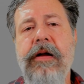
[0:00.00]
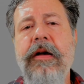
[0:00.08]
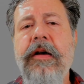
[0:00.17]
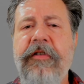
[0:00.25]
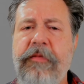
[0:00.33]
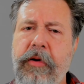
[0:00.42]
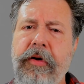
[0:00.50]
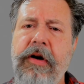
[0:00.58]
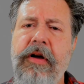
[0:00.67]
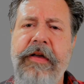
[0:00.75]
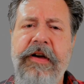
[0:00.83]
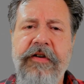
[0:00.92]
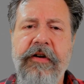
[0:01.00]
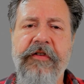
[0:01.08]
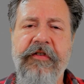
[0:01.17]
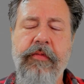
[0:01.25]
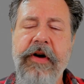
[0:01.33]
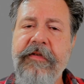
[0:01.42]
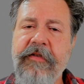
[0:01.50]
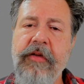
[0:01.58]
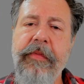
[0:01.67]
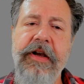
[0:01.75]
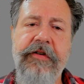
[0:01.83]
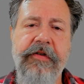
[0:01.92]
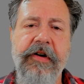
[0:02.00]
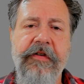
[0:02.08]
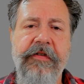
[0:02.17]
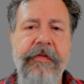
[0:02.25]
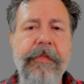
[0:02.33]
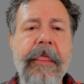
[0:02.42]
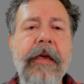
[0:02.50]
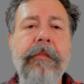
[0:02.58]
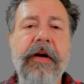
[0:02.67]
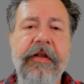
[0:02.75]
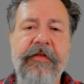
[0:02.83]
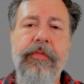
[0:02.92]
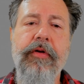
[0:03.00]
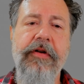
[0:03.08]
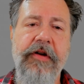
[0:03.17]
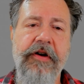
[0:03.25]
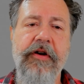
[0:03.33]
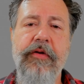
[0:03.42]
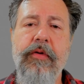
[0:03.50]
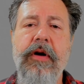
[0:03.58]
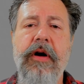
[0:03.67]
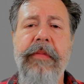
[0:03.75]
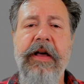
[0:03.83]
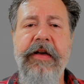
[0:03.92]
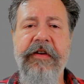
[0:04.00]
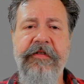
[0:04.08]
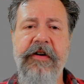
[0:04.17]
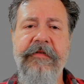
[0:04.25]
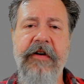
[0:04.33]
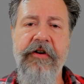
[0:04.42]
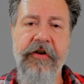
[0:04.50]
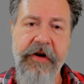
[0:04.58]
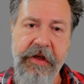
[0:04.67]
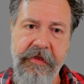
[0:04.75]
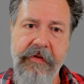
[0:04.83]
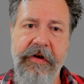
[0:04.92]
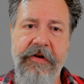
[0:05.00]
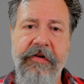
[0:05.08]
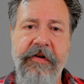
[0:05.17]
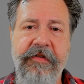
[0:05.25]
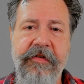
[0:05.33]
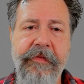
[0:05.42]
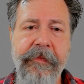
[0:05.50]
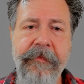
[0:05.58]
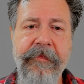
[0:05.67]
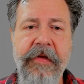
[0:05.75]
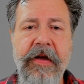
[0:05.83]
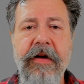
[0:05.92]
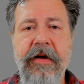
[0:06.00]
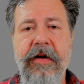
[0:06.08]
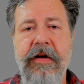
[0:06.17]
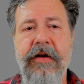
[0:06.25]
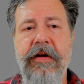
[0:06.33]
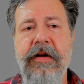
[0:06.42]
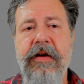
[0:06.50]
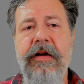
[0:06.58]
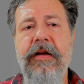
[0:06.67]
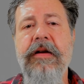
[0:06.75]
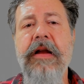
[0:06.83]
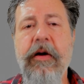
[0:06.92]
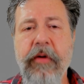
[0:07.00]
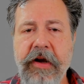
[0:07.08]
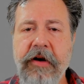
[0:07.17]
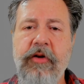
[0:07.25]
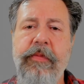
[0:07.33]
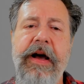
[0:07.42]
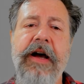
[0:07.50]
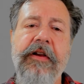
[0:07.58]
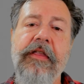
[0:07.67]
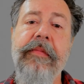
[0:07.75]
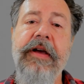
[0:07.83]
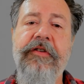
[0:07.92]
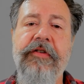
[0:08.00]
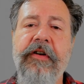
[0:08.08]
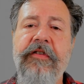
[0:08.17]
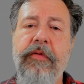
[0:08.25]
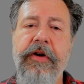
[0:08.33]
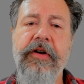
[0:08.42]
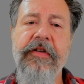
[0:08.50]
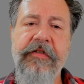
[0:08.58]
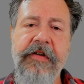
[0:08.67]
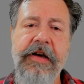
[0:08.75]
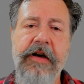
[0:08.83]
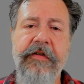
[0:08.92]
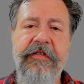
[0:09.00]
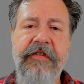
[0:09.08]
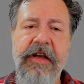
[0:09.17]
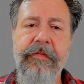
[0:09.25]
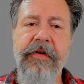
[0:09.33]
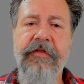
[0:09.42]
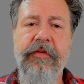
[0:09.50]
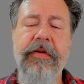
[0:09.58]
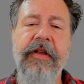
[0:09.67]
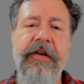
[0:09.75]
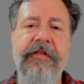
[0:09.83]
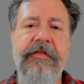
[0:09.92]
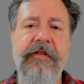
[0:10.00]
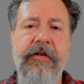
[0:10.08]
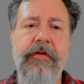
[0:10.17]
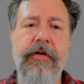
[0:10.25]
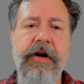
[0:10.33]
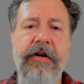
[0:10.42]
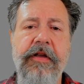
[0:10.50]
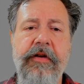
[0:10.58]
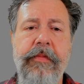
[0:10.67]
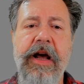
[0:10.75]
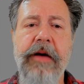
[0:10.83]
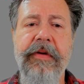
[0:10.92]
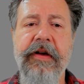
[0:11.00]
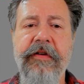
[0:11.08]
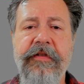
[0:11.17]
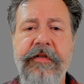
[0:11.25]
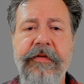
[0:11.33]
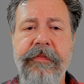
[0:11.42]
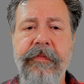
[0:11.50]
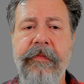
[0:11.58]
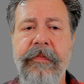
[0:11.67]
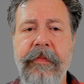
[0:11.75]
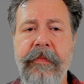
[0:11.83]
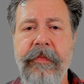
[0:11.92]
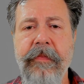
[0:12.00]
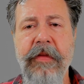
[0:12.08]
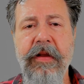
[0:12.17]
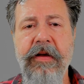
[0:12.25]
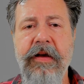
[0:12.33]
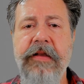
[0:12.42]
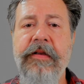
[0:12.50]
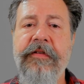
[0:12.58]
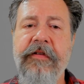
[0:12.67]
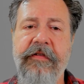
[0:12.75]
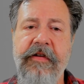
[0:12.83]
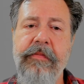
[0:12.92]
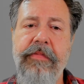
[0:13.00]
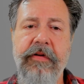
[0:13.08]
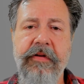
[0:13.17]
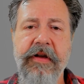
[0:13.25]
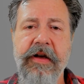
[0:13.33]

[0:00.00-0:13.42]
Exploring all that took us away from the matrix, but it's important to know about that stuff underneath the matrix. Now we can go back to the matrix where you can see how the statements are placed according to their mappings. In this example,